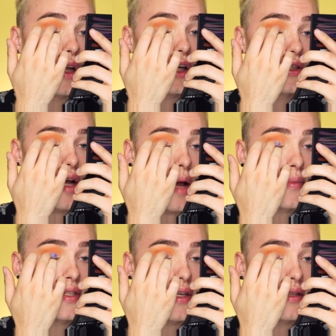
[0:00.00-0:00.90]
They're actually
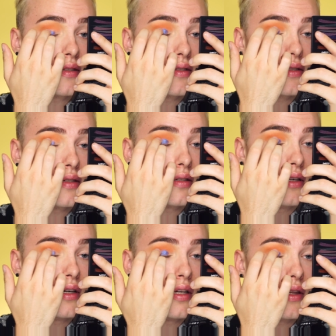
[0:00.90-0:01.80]
opposites
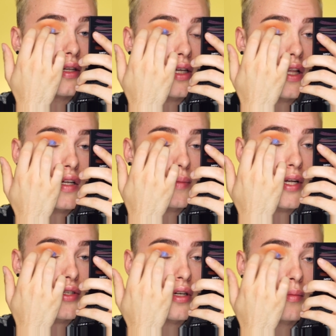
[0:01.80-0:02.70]
on the color
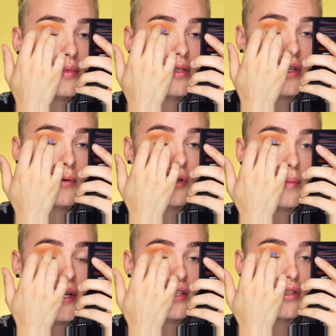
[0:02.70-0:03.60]
spectrum, so they
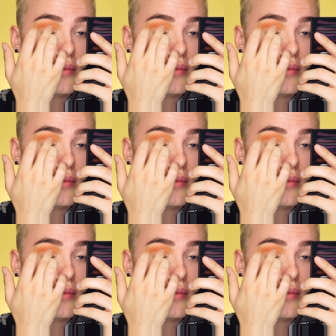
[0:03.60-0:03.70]
really make each